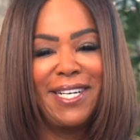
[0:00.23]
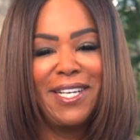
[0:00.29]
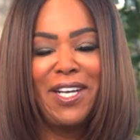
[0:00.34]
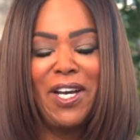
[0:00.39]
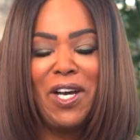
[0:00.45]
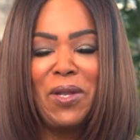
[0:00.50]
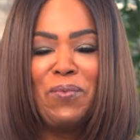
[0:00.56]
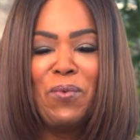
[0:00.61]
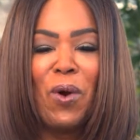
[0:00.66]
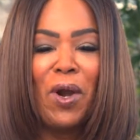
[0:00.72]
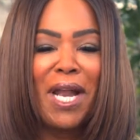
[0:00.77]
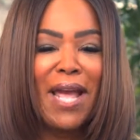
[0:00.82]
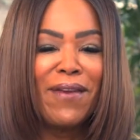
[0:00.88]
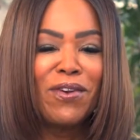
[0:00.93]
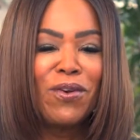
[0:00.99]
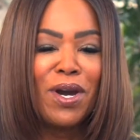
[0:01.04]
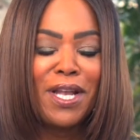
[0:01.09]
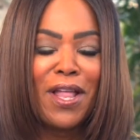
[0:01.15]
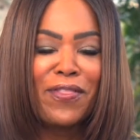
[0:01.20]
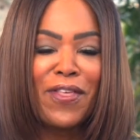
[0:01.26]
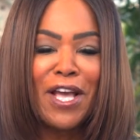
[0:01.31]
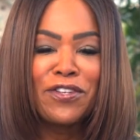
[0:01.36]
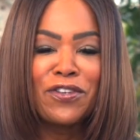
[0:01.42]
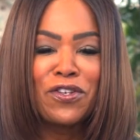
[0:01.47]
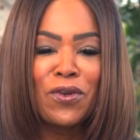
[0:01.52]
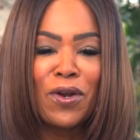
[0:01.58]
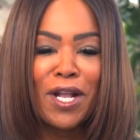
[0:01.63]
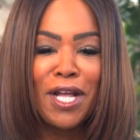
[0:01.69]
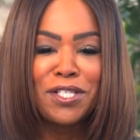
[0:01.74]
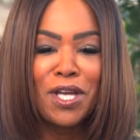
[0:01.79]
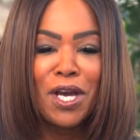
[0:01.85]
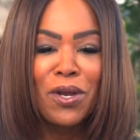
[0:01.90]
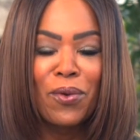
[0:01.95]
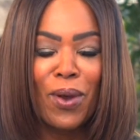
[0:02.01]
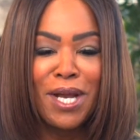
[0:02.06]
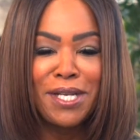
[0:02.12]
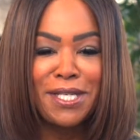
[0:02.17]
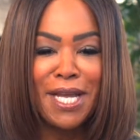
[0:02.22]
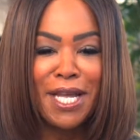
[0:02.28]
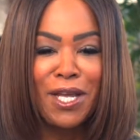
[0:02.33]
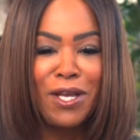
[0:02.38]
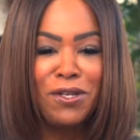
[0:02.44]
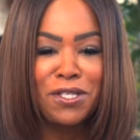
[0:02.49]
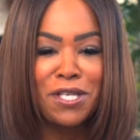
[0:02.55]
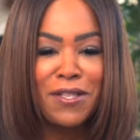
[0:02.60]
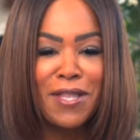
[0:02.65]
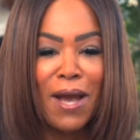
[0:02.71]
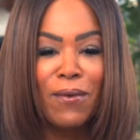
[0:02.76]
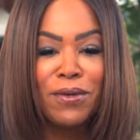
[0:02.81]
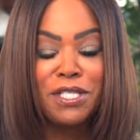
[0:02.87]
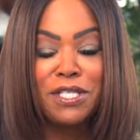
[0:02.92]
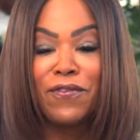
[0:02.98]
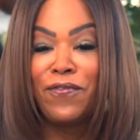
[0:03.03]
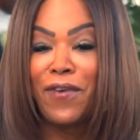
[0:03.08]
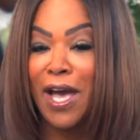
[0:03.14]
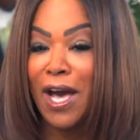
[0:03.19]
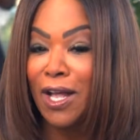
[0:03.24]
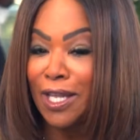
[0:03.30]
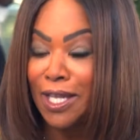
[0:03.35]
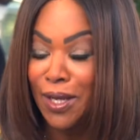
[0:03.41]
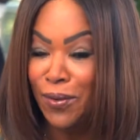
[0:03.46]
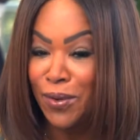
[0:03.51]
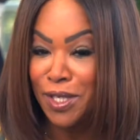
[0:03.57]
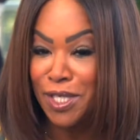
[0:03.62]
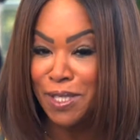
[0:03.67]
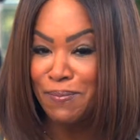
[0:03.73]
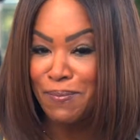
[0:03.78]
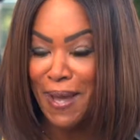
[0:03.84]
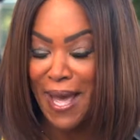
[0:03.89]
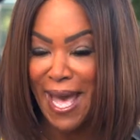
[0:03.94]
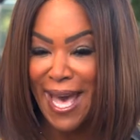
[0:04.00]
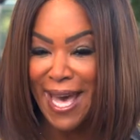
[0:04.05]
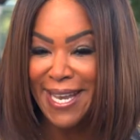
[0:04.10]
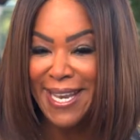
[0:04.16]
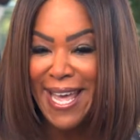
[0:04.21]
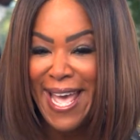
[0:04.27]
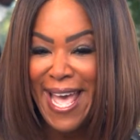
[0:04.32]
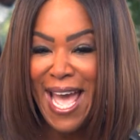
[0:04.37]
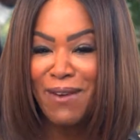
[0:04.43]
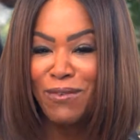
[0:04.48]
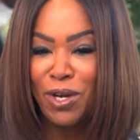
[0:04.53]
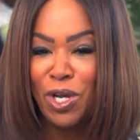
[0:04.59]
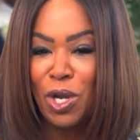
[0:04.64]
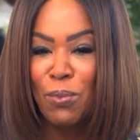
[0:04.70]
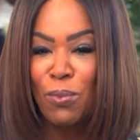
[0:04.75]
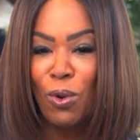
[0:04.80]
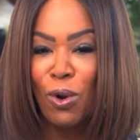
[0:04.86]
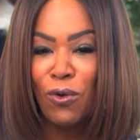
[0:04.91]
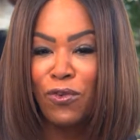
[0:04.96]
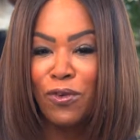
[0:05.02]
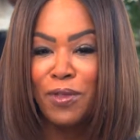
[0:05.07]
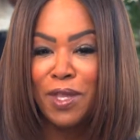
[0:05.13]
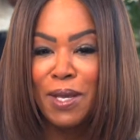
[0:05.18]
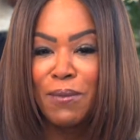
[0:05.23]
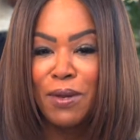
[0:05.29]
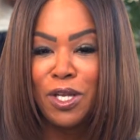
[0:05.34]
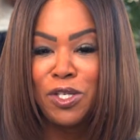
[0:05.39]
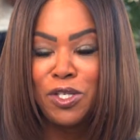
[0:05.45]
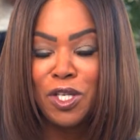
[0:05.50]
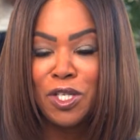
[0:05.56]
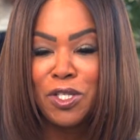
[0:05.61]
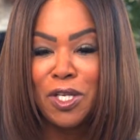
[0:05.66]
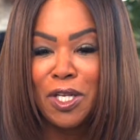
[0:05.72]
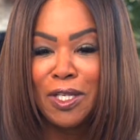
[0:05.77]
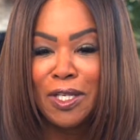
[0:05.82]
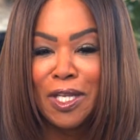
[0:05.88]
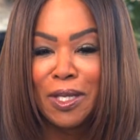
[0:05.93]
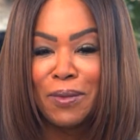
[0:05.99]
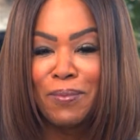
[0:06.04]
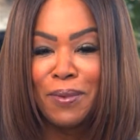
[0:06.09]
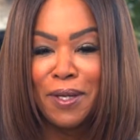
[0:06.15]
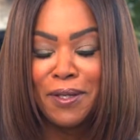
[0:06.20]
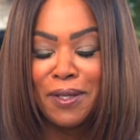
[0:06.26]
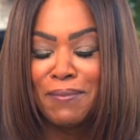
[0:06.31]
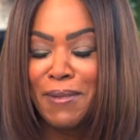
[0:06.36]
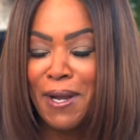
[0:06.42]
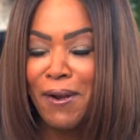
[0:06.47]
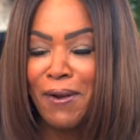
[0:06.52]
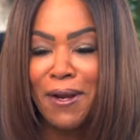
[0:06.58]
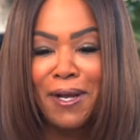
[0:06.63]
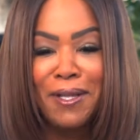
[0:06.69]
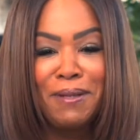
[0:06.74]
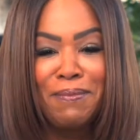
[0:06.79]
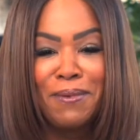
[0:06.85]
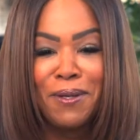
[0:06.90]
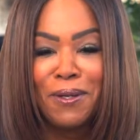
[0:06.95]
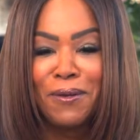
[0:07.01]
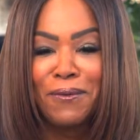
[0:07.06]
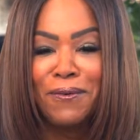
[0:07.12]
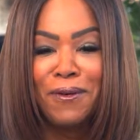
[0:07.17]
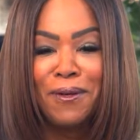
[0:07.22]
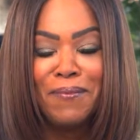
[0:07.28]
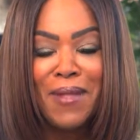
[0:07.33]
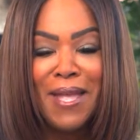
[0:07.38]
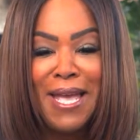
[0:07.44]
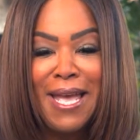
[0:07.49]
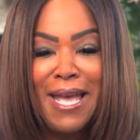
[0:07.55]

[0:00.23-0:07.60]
Good morning, everyone, and thanks for joining us on Great Day Houston. That was the Bell Lewis Band, and we'll hear more from them in just a little bit. America the Beautiful.